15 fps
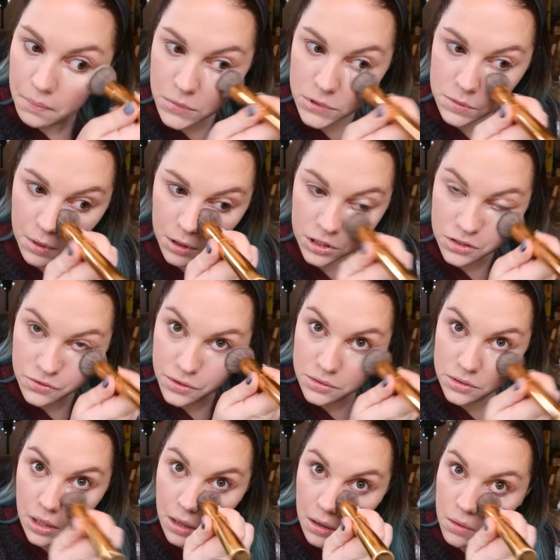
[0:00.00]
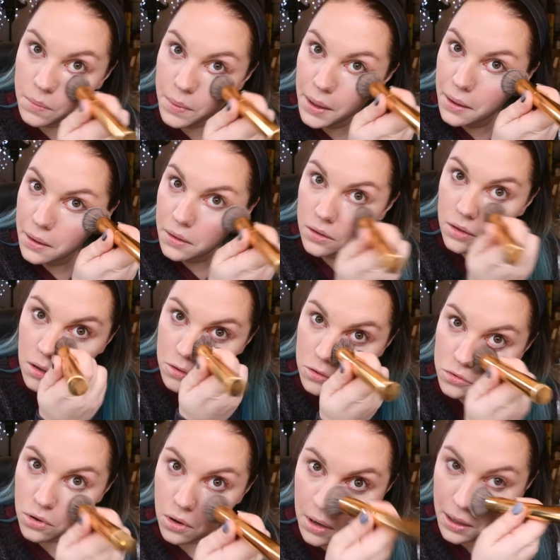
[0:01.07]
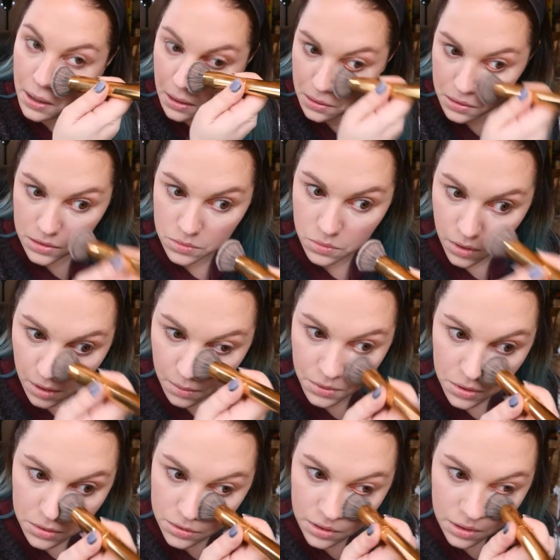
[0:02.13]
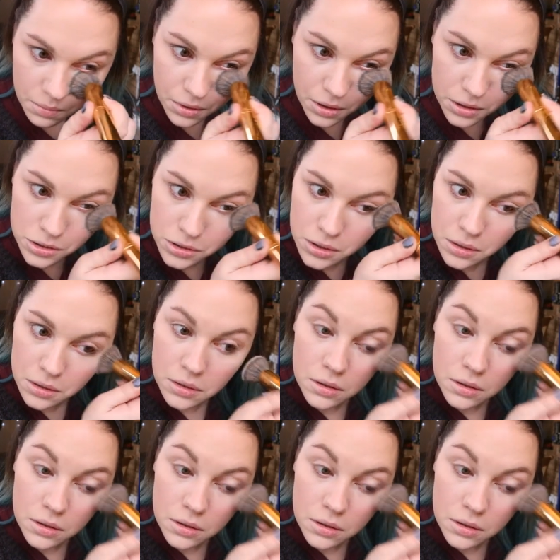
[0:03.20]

My sponge feels a little bit dry while I'm using the brush.